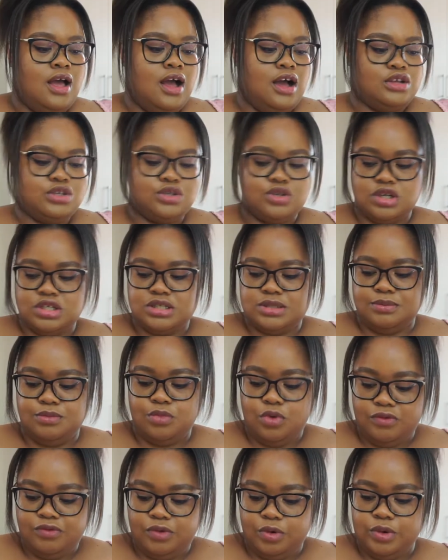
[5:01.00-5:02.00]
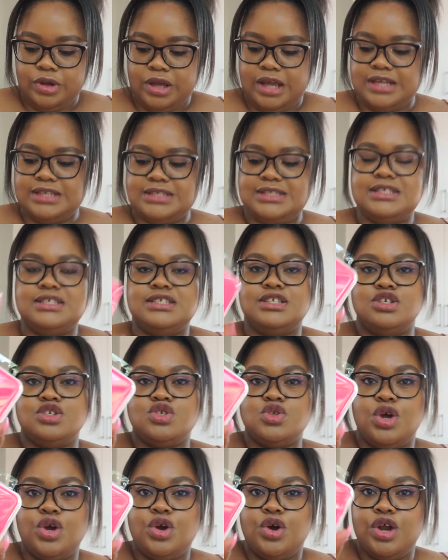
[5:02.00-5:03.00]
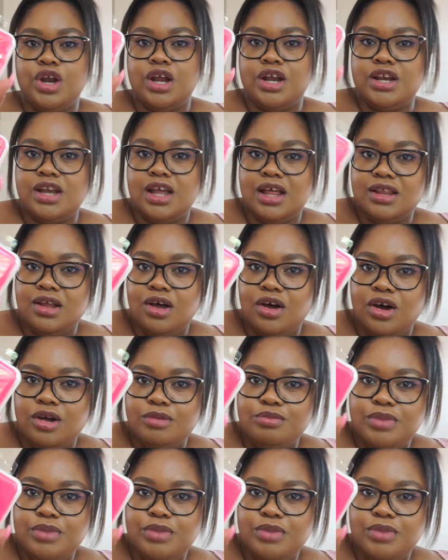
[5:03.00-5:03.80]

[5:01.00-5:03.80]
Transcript: I also got some more phone cases. So I got another hot